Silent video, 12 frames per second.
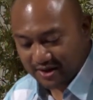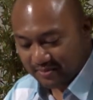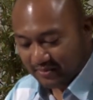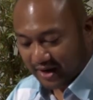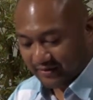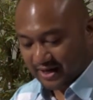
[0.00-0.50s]

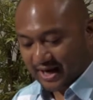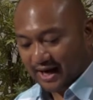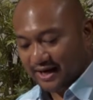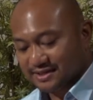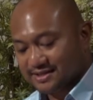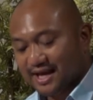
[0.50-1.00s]
Maui
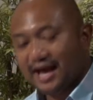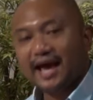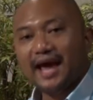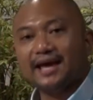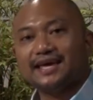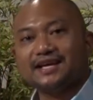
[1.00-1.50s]
College.
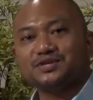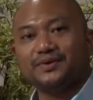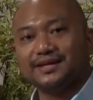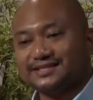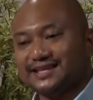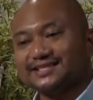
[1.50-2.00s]
Hey, guess
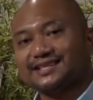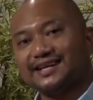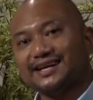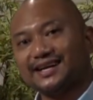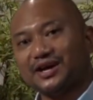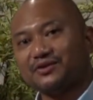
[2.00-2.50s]
what,
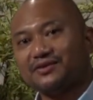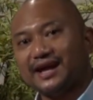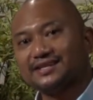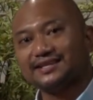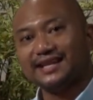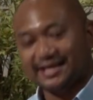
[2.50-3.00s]
Jessica?
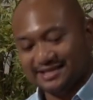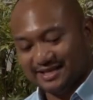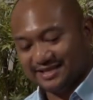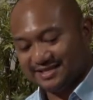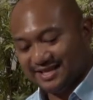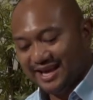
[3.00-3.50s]

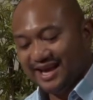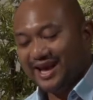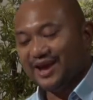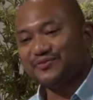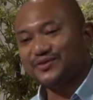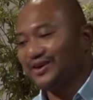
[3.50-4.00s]
Congratulations.
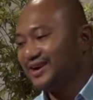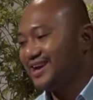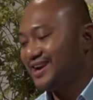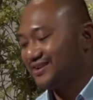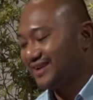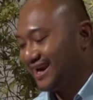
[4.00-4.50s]
Yay! If you're
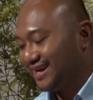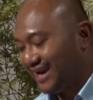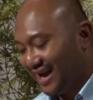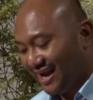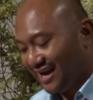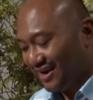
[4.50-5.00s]
here right
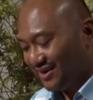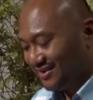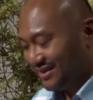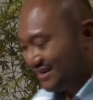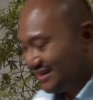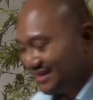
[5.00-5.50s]
now,
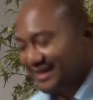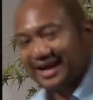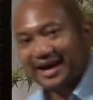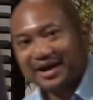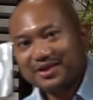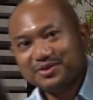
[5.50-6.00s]

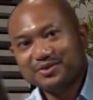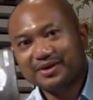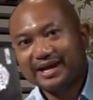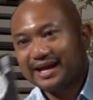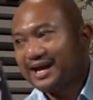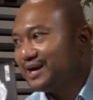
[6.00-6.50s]
you
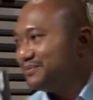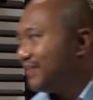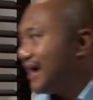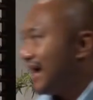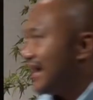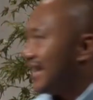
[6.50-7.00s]
can come
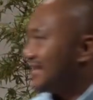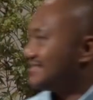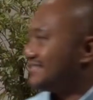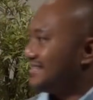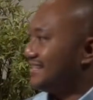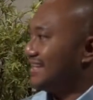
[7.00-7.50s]
by and
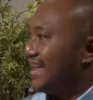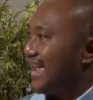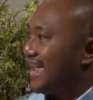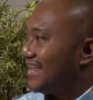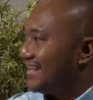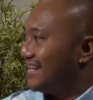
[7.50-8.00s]
see
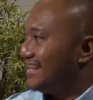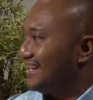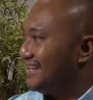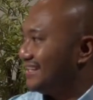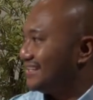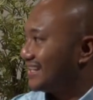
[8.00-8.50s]

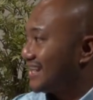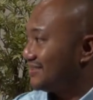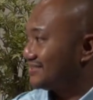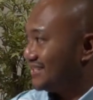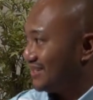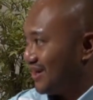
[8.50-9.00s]
Eddie in the
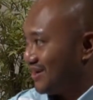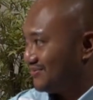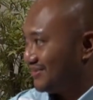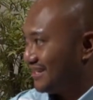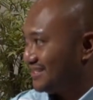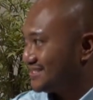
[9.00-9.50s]
counseling
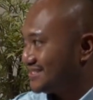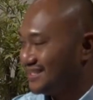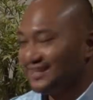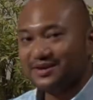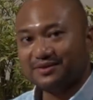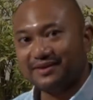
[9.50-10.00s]
office,
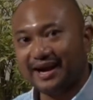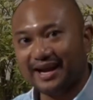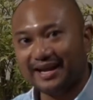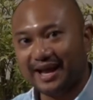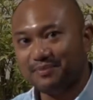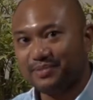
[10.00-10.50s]

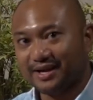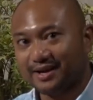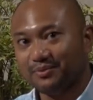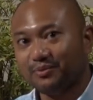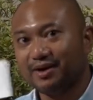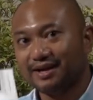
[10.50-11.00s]
right? And pick
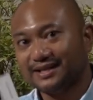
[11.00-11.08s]
up one